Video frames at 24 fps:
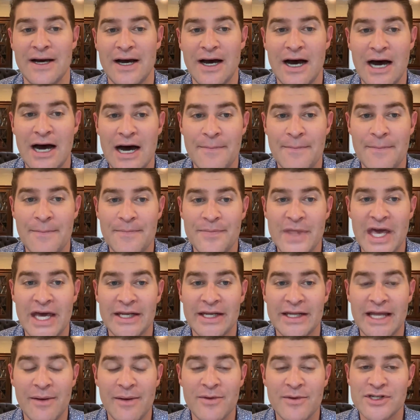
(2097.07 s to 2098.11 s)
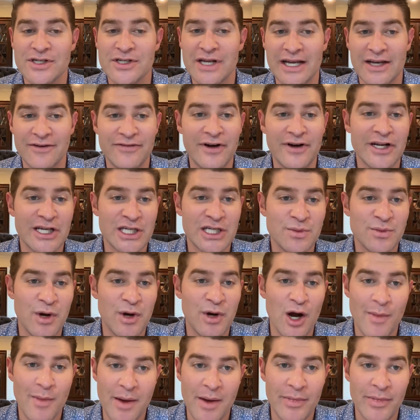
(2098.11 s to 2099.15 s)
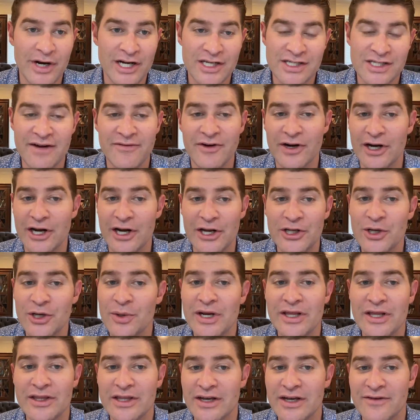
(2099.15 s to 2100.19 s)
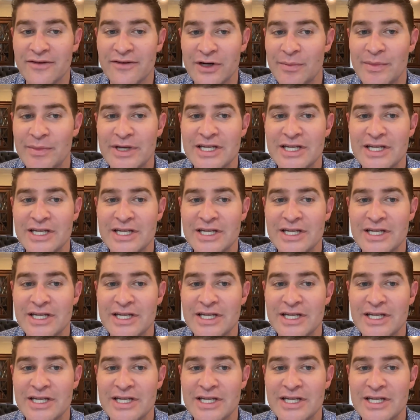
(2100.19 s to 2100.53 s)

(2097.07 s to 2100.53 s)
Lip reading: then that was like a fun experiment, but it's never going to do anything for your